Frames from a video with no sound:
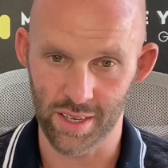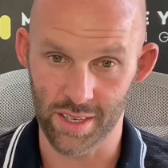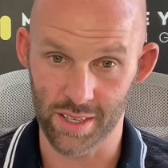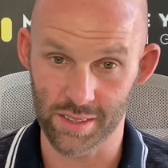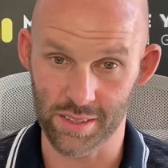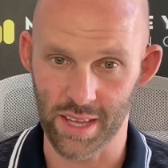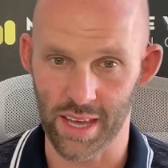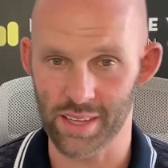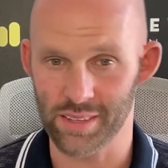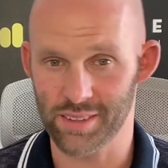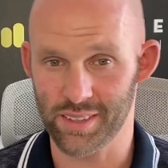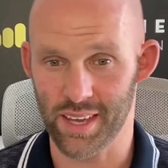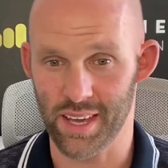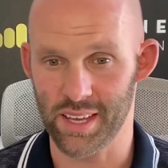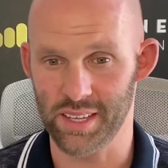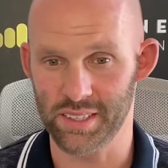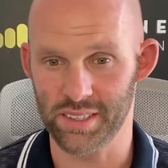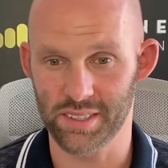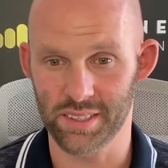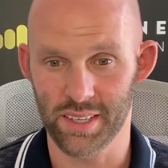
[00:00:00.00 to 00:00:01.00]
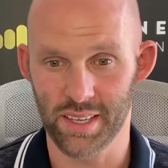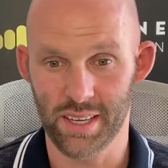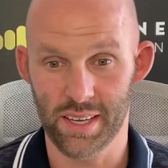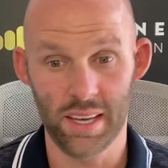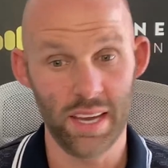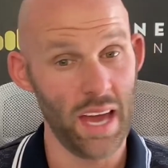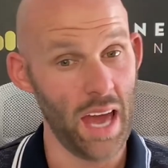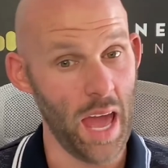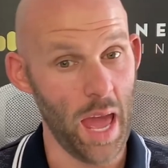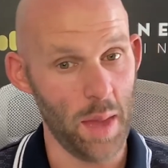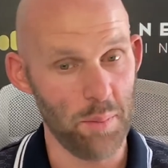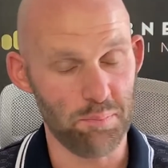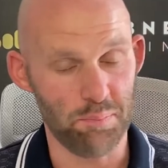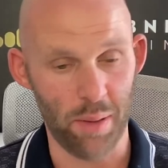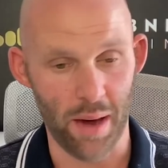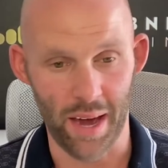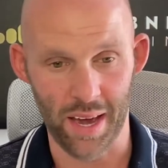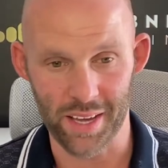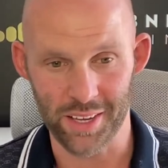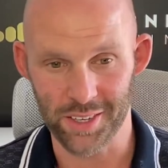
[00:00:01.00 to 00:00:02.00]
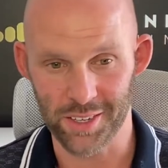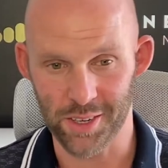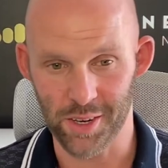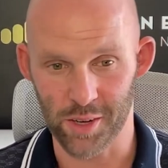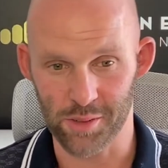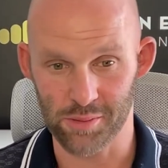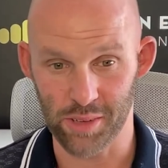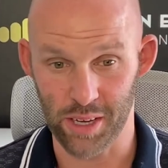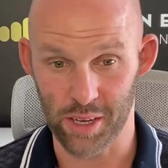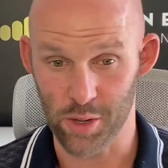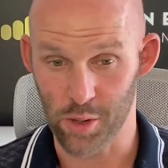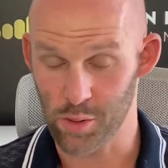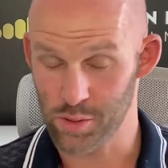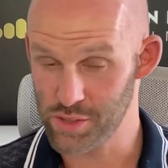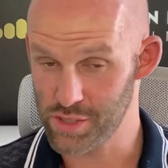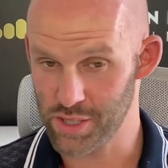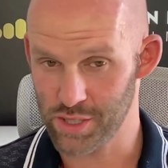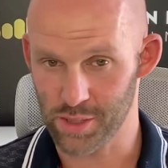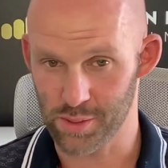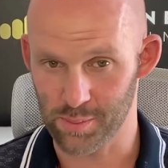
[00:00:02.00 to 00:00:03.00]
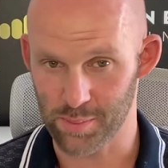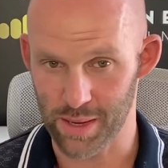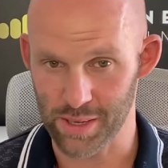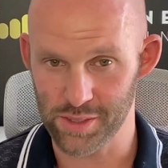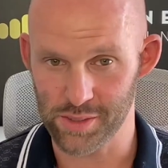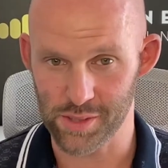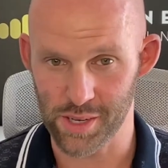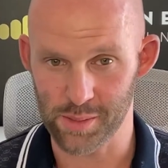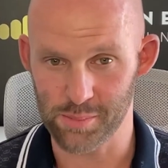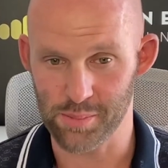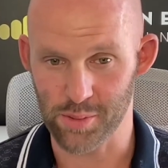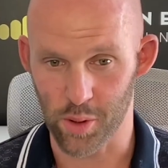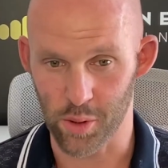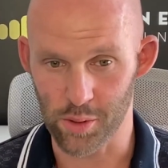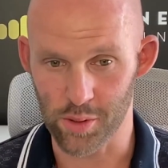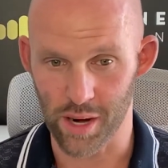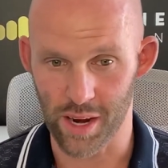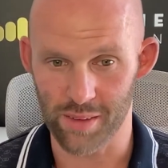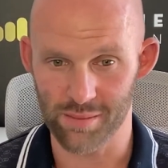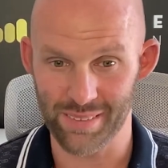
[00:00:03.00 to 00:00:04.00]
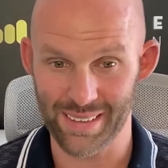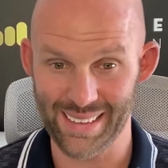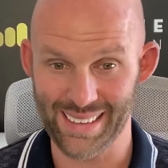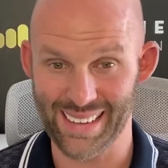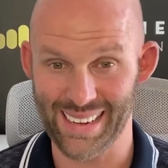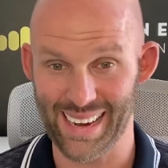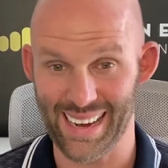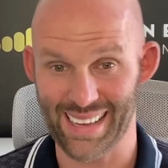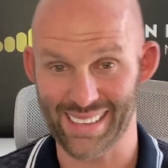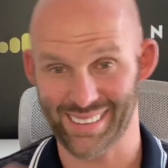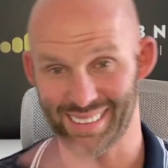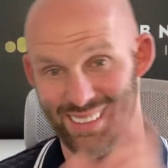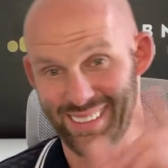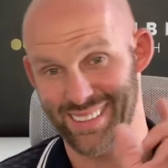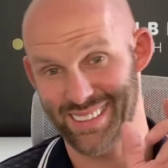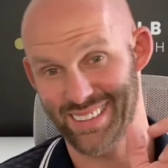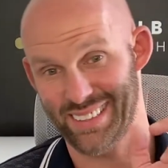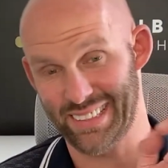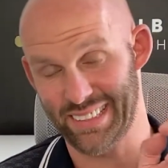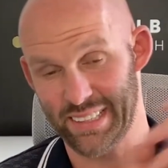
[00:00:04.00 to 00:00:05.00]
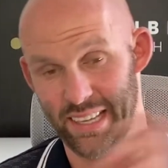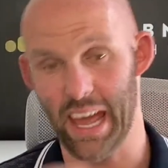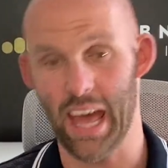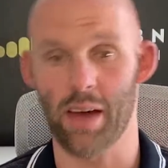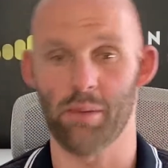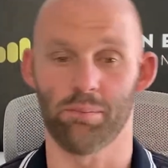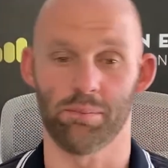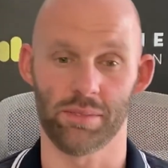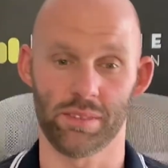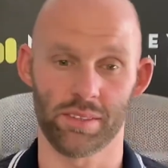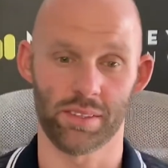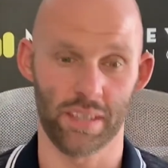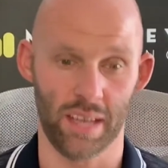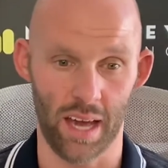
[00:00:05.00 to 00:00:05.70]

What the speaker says: in that case, a buyer of a coaching or mentoring program got scammed.